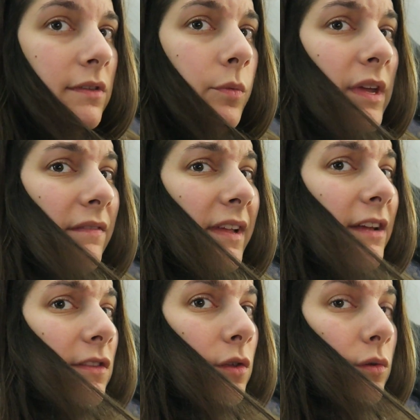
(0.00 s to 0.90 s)
So we have
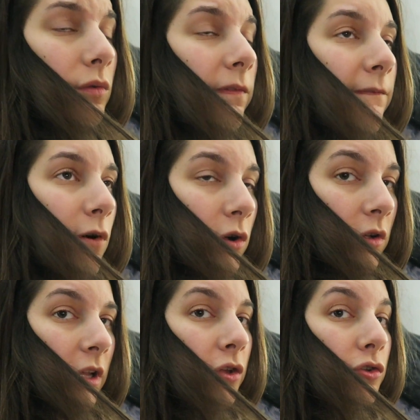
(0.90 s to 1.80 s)
like two
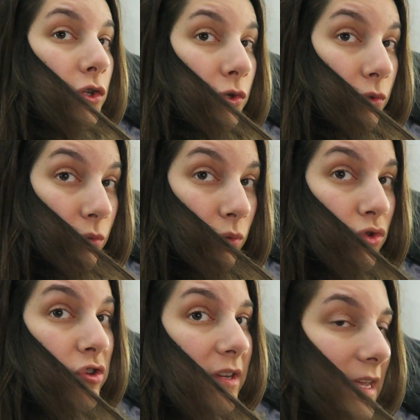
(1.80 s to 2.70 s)
full huge